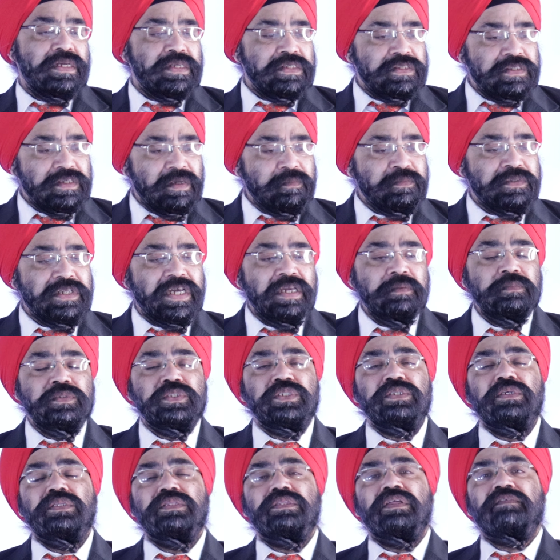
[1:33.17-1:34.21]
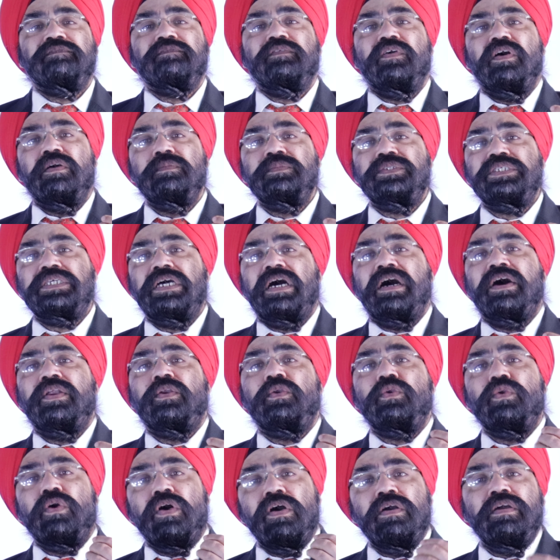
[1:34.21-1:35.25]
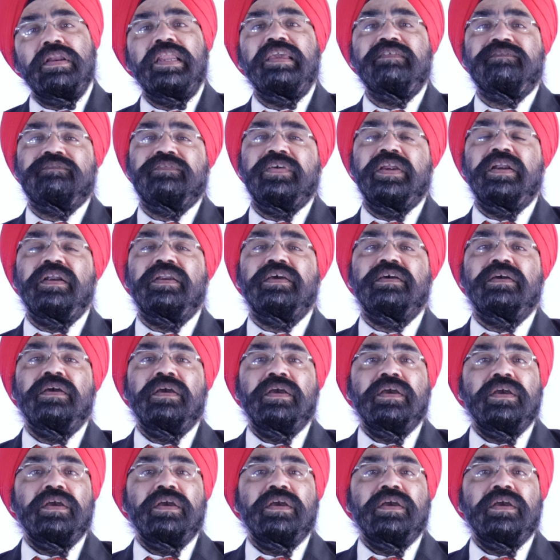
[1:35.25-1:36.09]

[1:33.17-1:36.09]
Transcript: Sometimes the forms are wrongly filled.